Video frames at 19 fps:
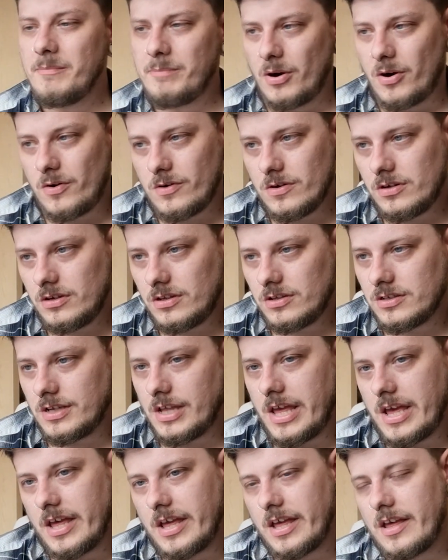Paul
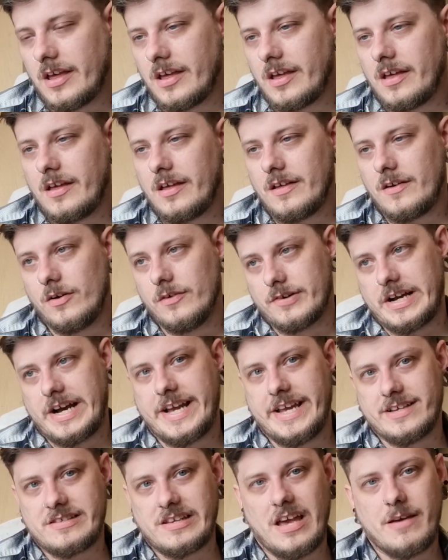over
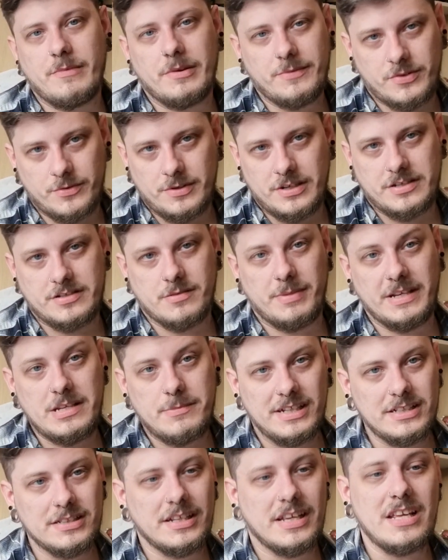at ISM, we were doing it as a buddy
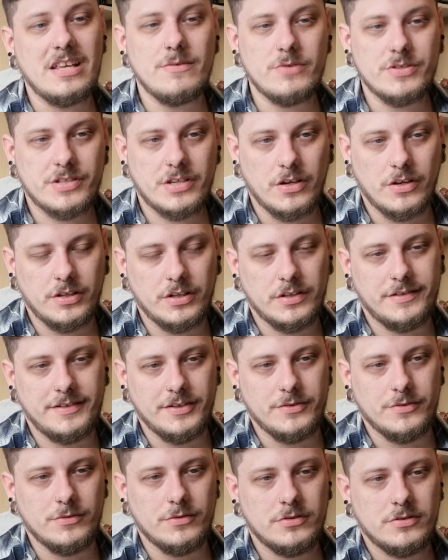build. He was going to
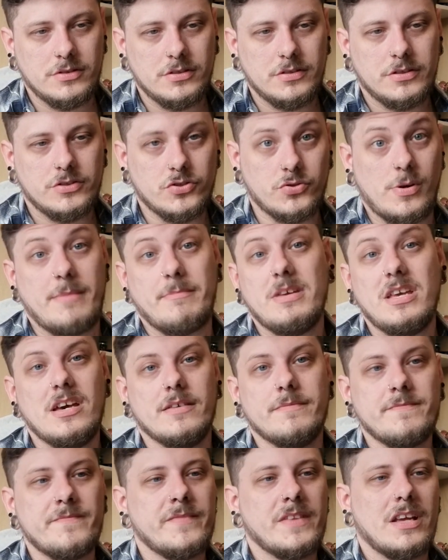do Joan Mir.